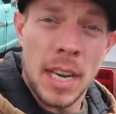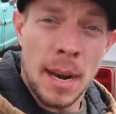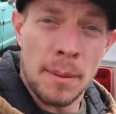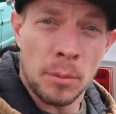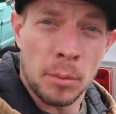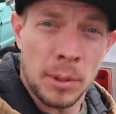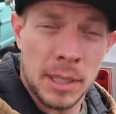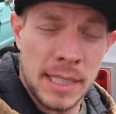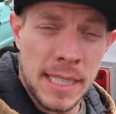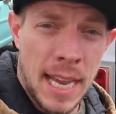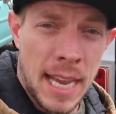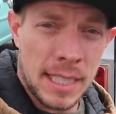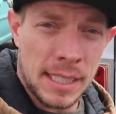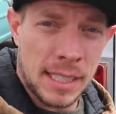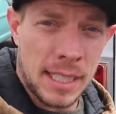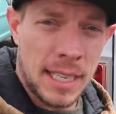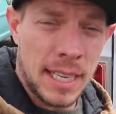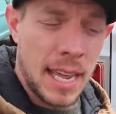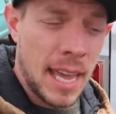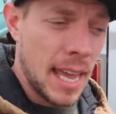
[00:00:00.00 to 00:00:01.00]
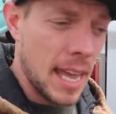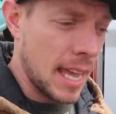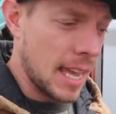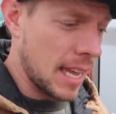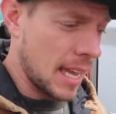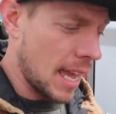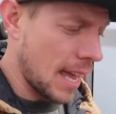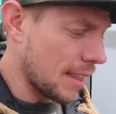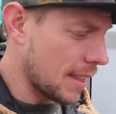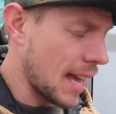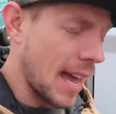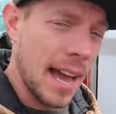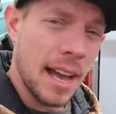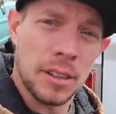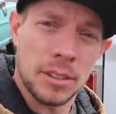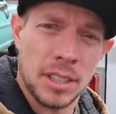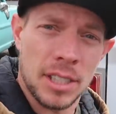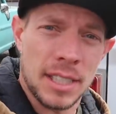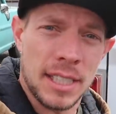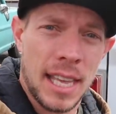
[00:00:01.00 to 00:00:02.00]
The number one task today at the
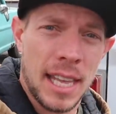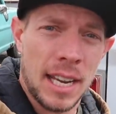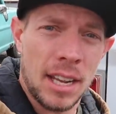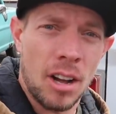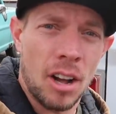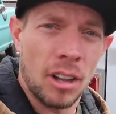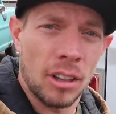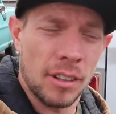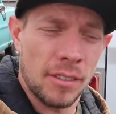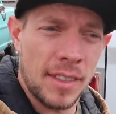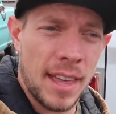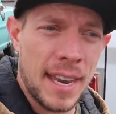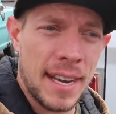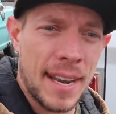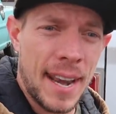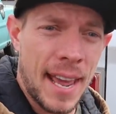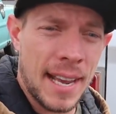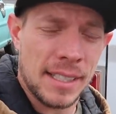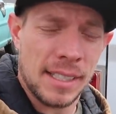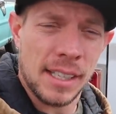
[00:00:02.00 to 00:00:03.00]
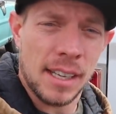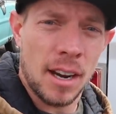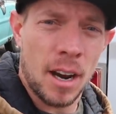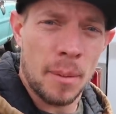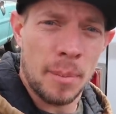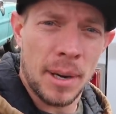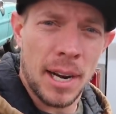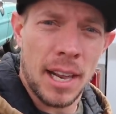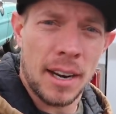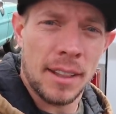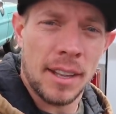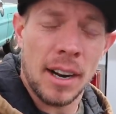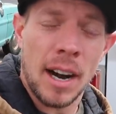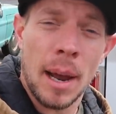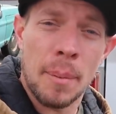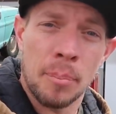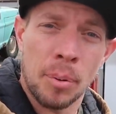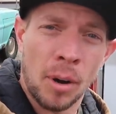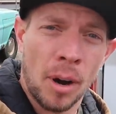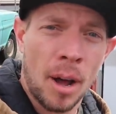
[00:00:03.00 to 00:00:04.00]
house is getting all of that nasty carpet out of
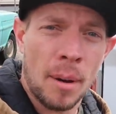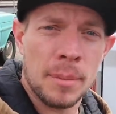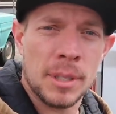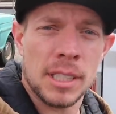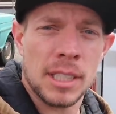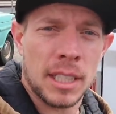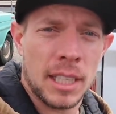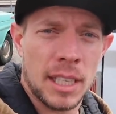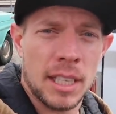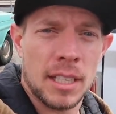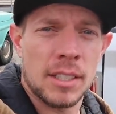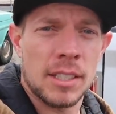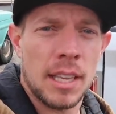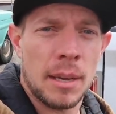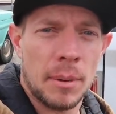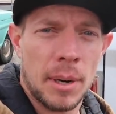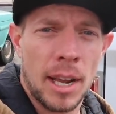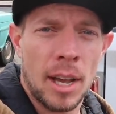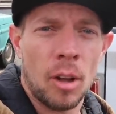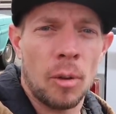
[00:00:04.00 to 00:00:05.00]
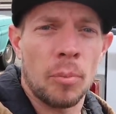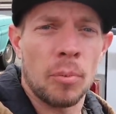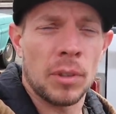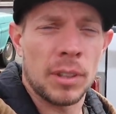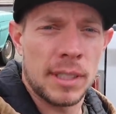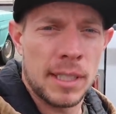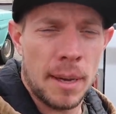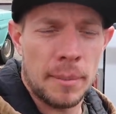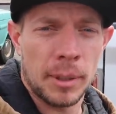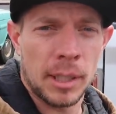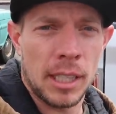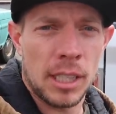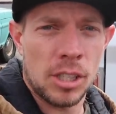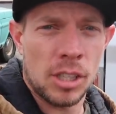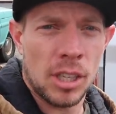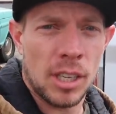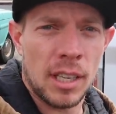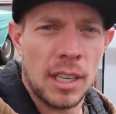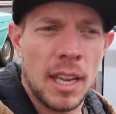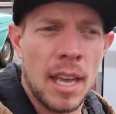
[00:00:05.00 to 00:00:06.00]
there. I promised the kids they would help with
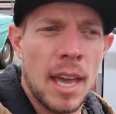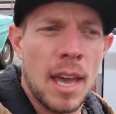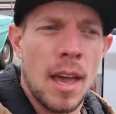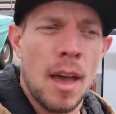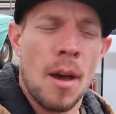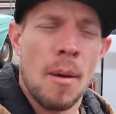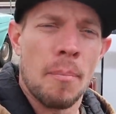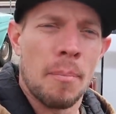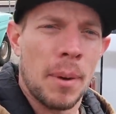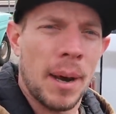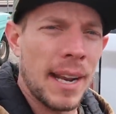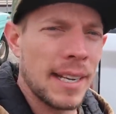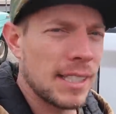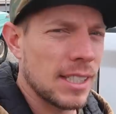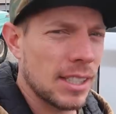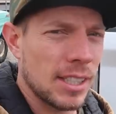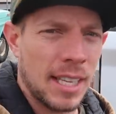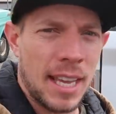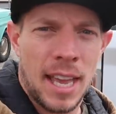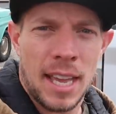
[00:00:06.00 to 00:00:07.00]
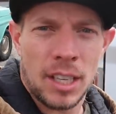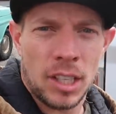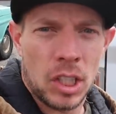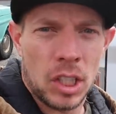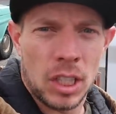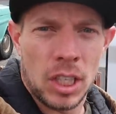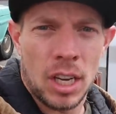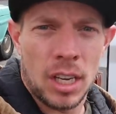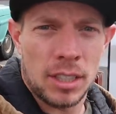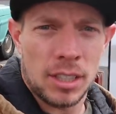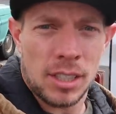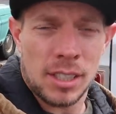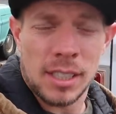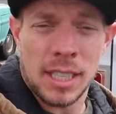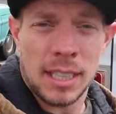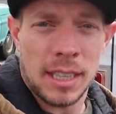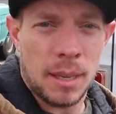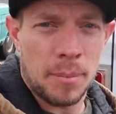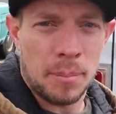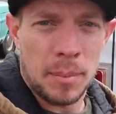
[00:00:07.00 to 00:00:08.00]
demolition, but I just can't in good conscience
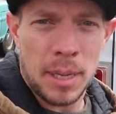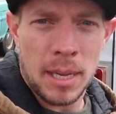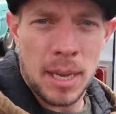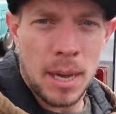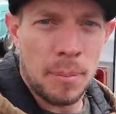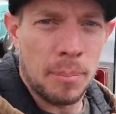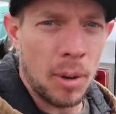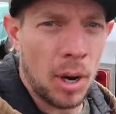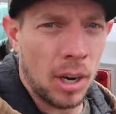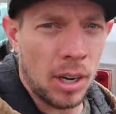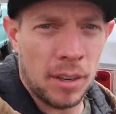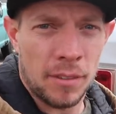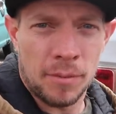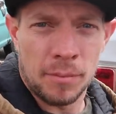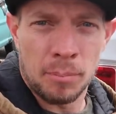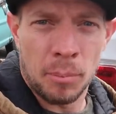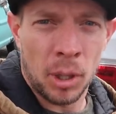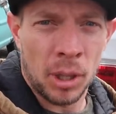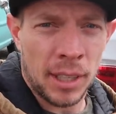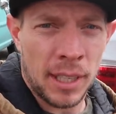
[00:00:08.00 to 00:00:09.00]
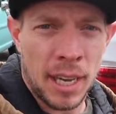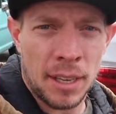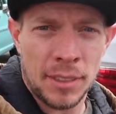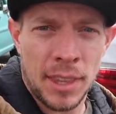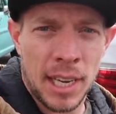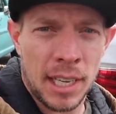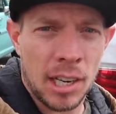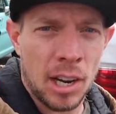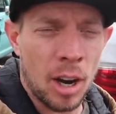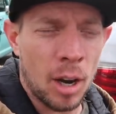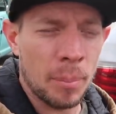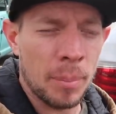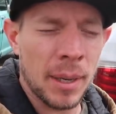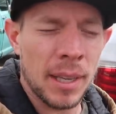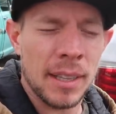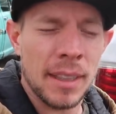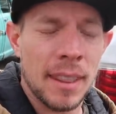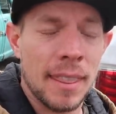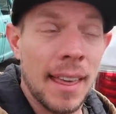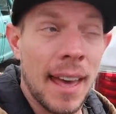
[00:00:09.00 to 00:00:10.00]
let them be a part of pulling out that
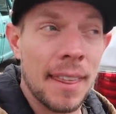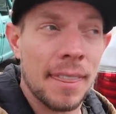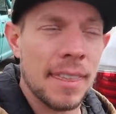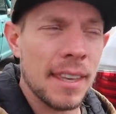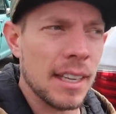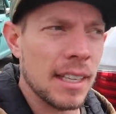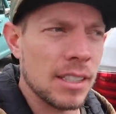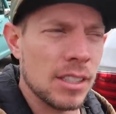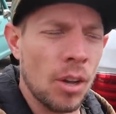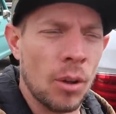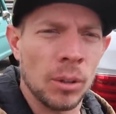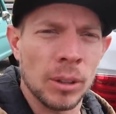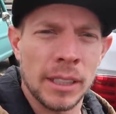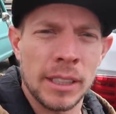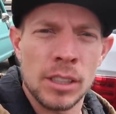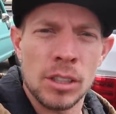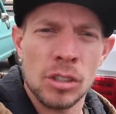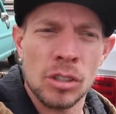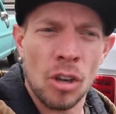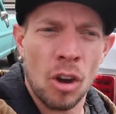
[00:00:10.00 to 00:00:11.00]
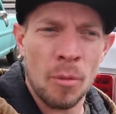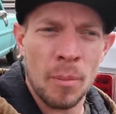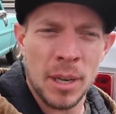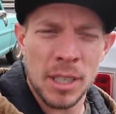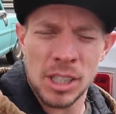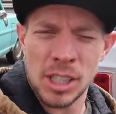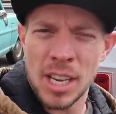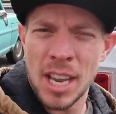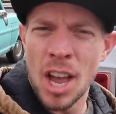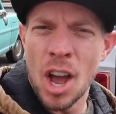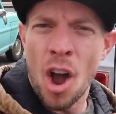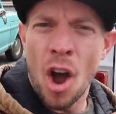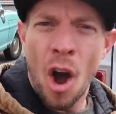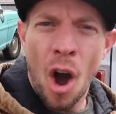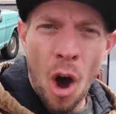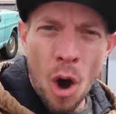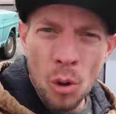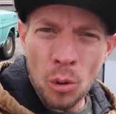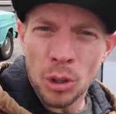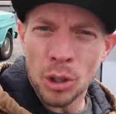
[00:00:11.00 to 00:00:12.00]
carpet. That thing is holding so much
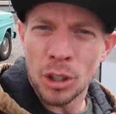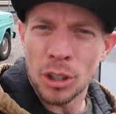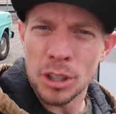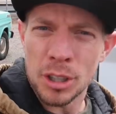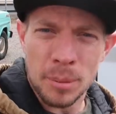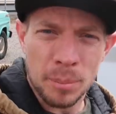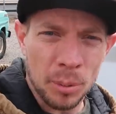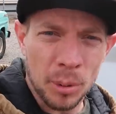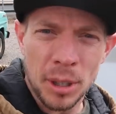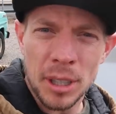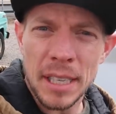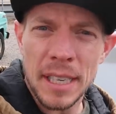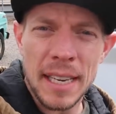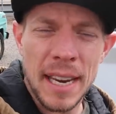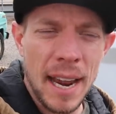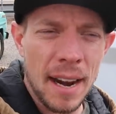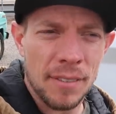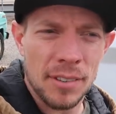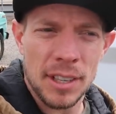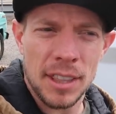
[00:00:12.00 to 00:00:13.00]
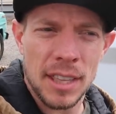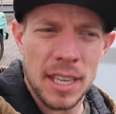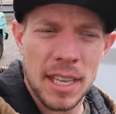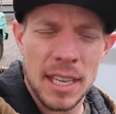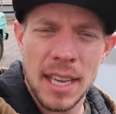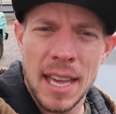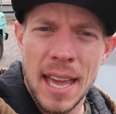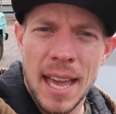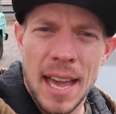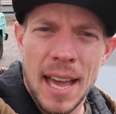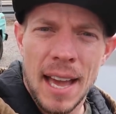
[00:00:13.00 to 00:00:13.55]
odor, debris, everything.